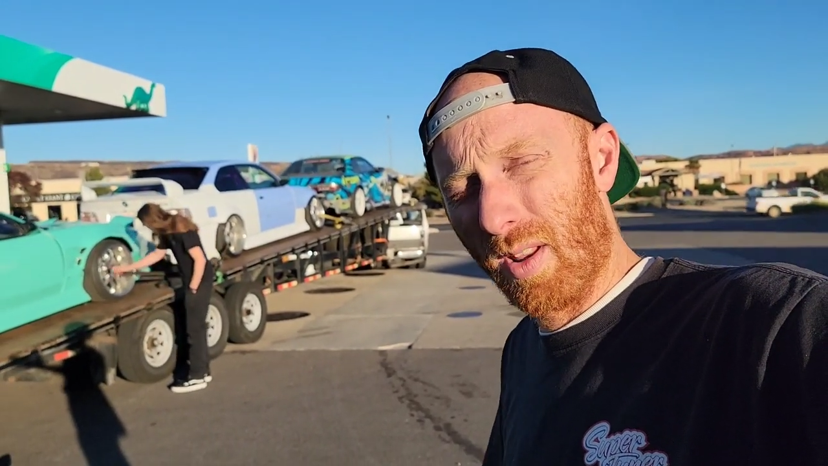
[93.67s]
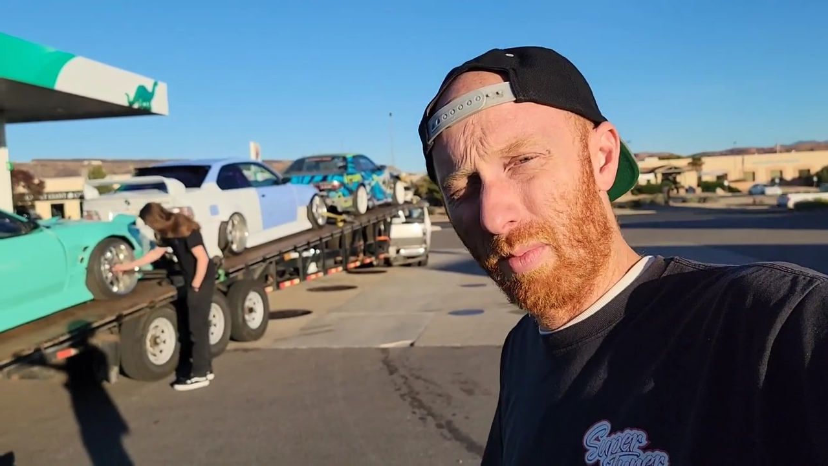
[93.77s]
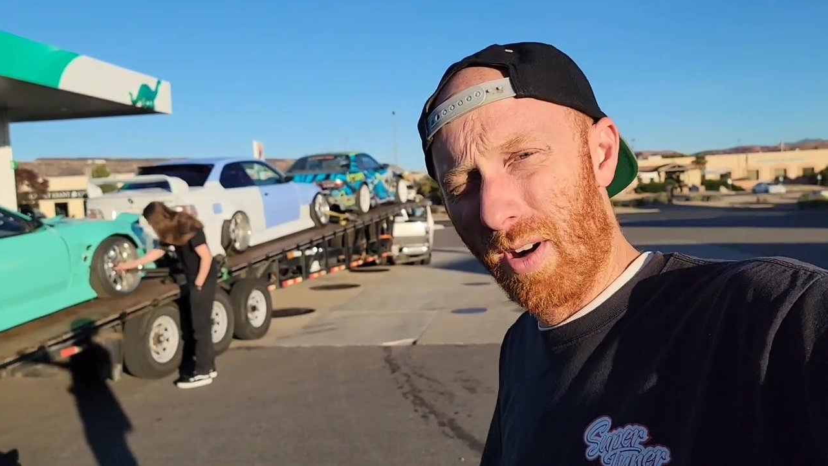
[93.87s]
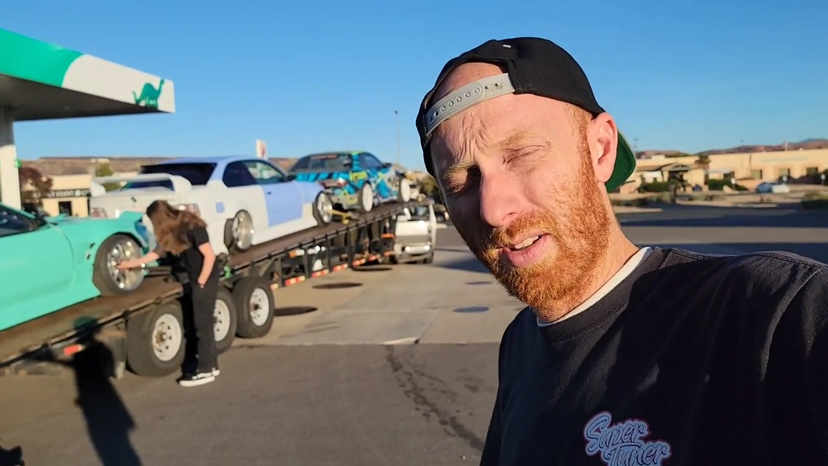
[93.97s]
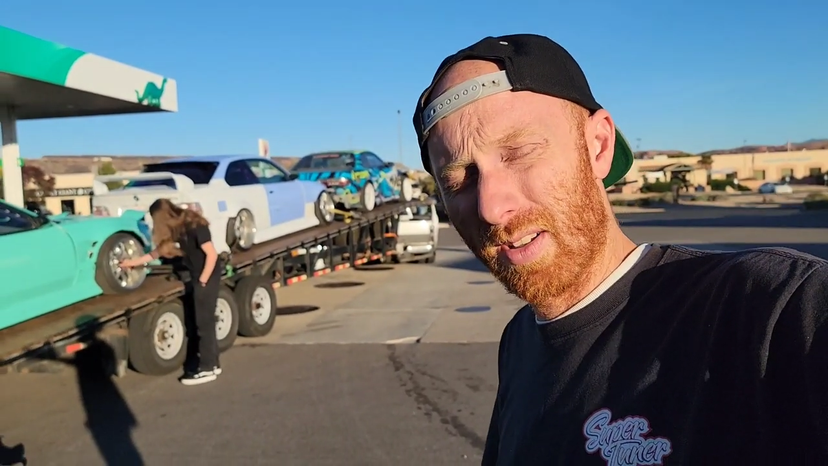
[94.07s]
the
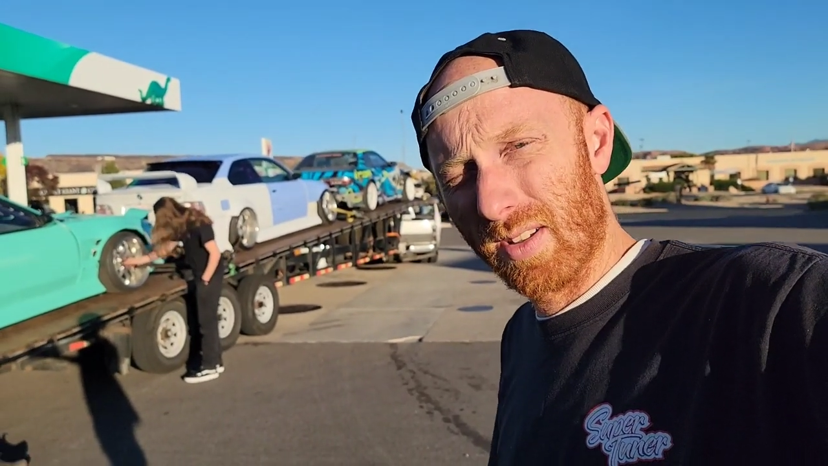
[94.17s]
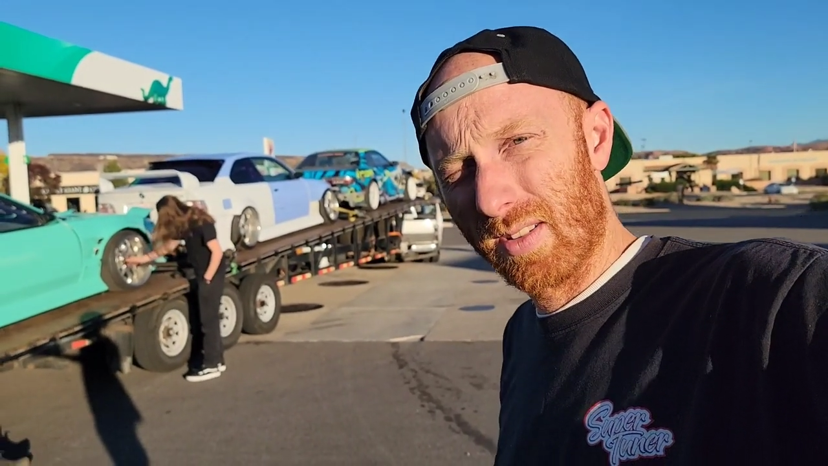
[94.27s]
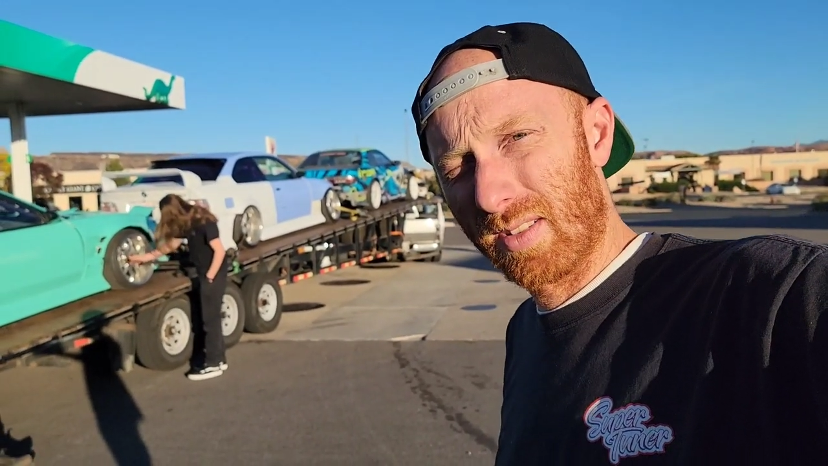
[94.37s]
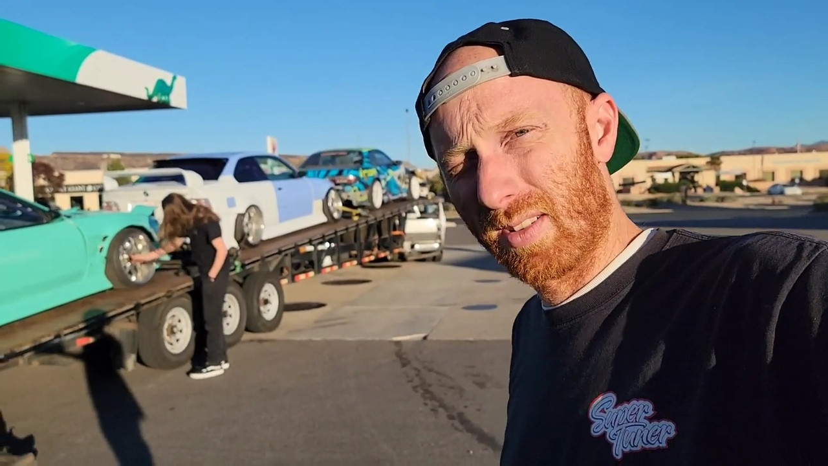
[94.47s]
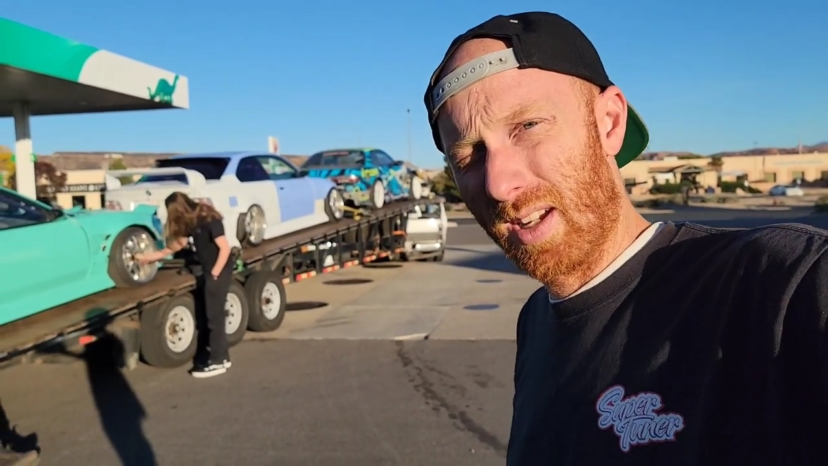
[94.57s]
process.
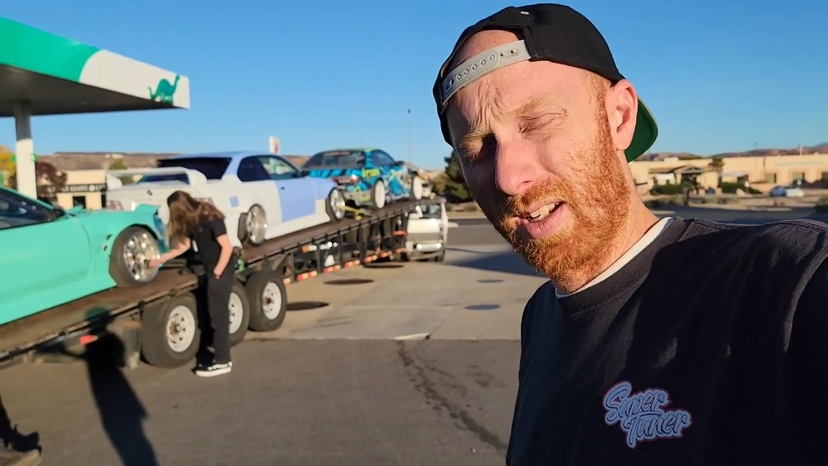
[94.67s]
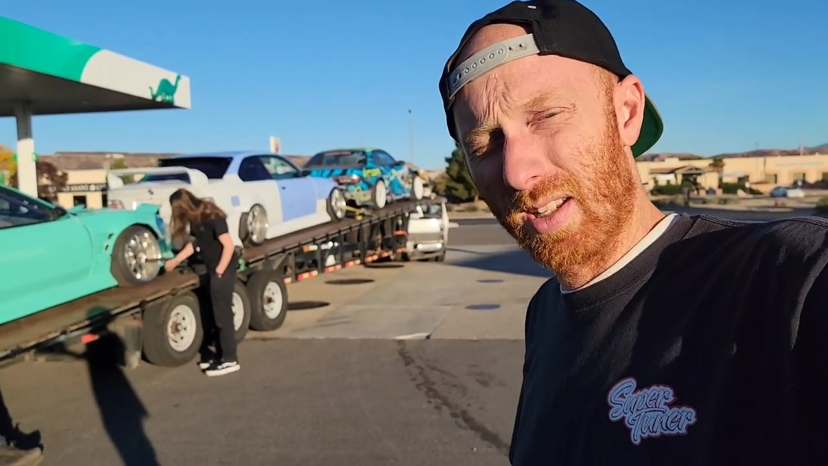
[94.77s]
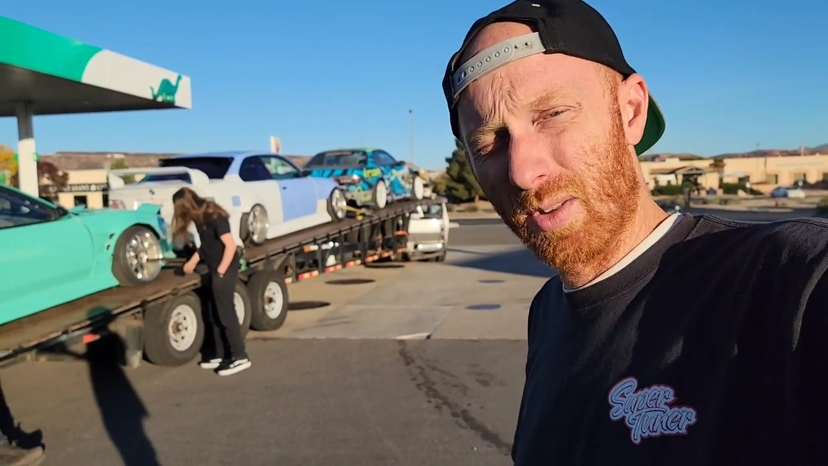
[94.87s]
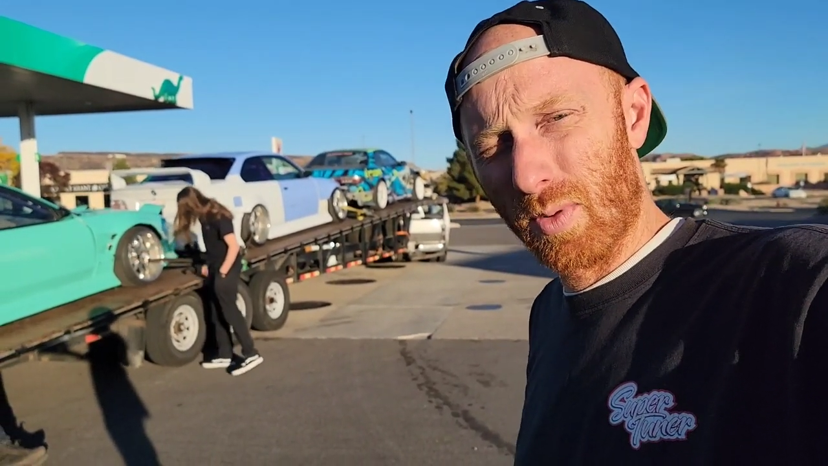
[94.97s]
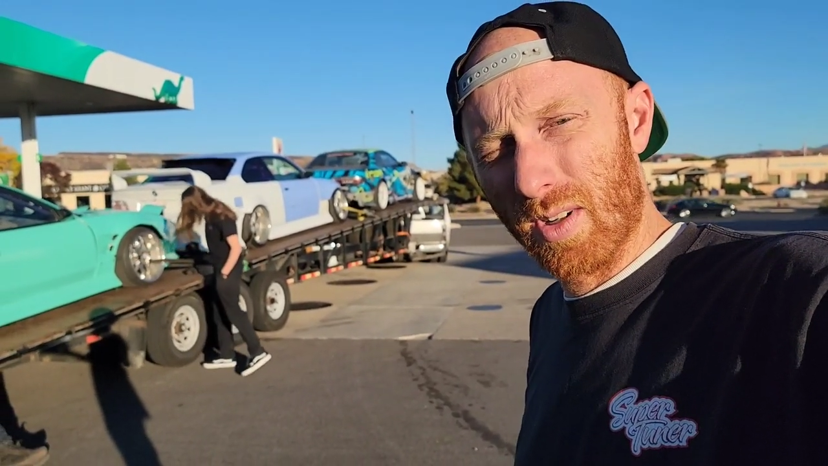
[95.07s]
You got to get
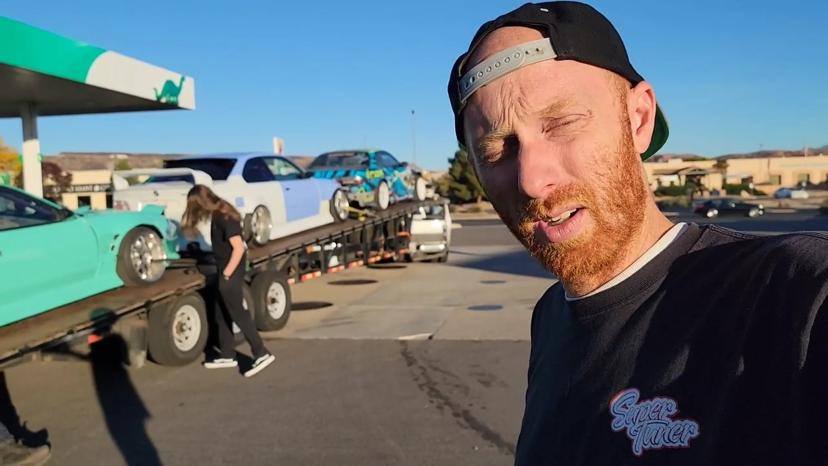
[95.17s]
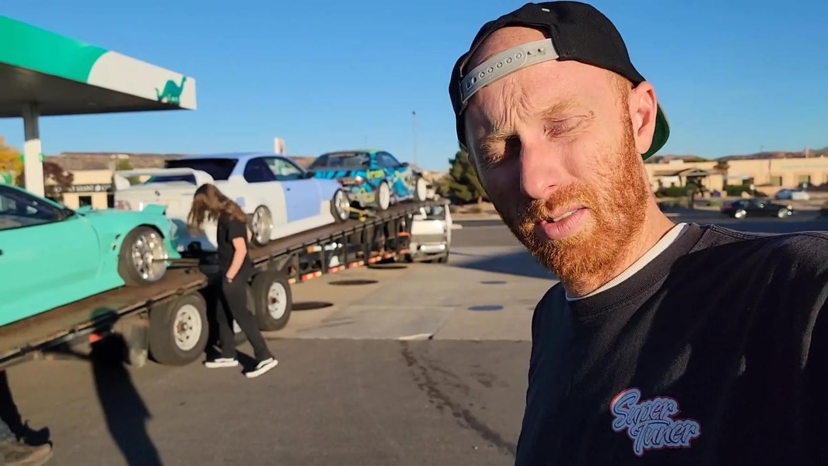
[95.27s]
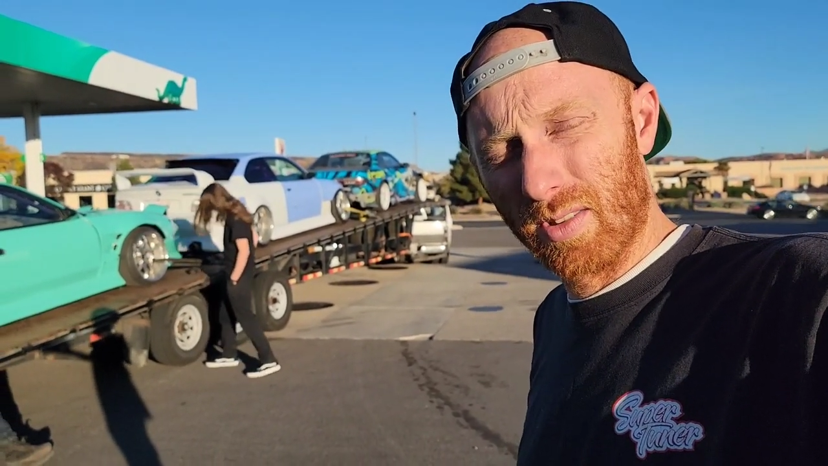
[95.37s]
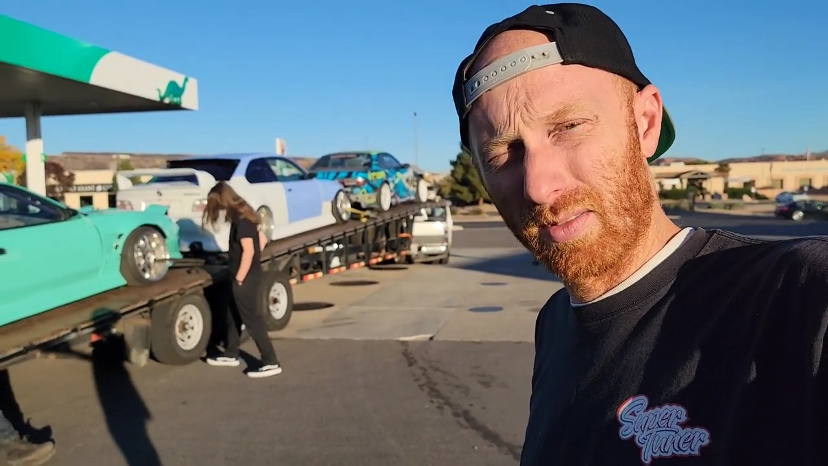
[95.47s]
to where you're going.